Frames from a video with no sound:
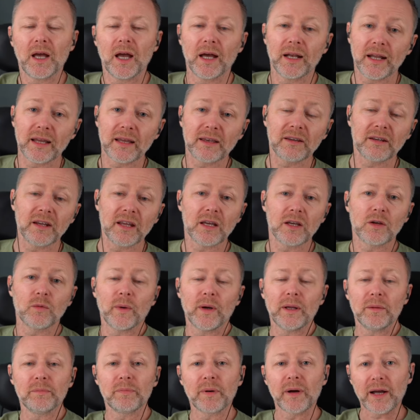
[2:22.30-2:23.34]
And then Craig
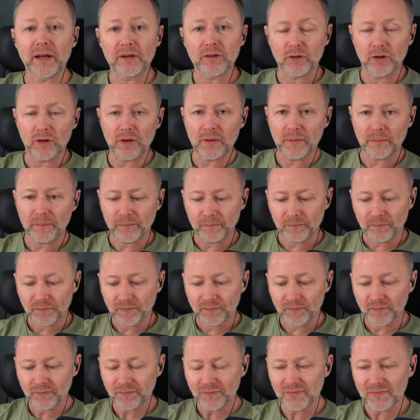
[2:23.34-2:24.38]
went back down.
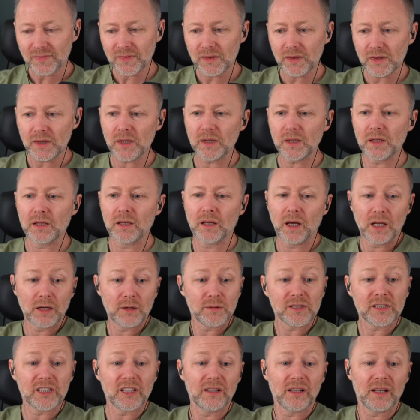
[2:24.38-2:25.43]
And he
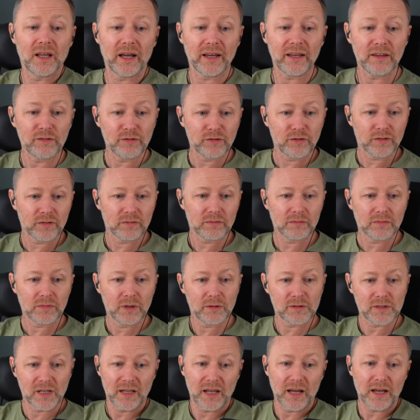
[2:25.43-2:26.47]
was still alive.
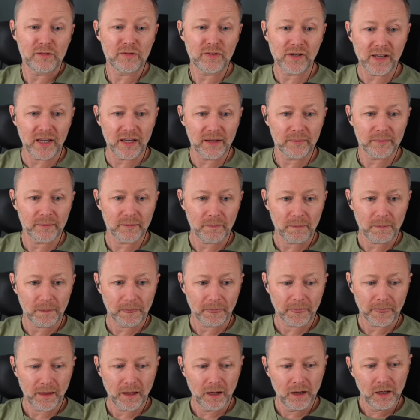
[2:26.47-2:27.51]
He was alive again.
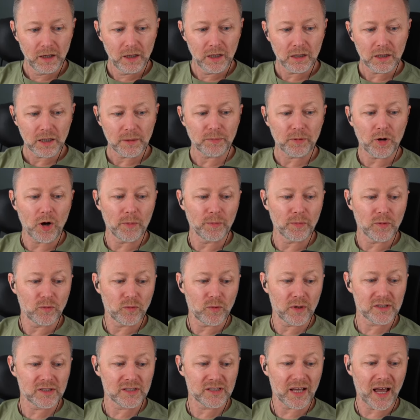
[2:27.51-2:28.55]
The problem
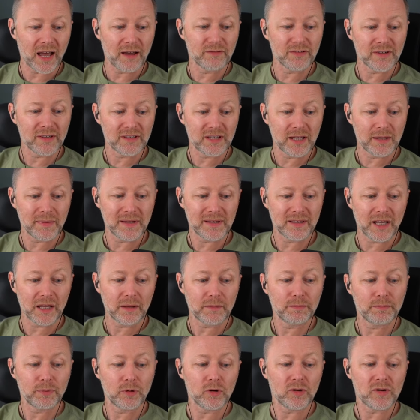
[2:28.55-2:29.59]
was that every time he
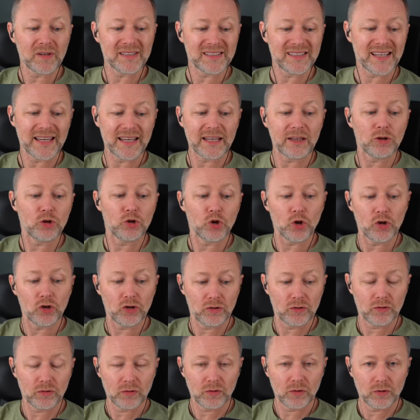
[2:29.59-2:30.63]
did put his head
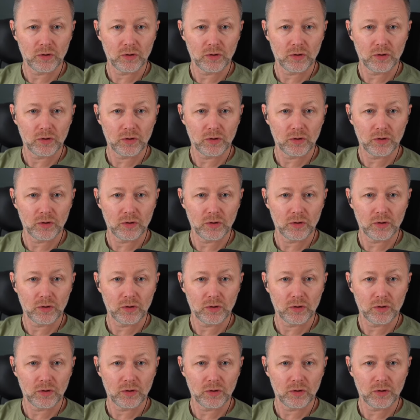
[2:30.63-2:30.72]
down,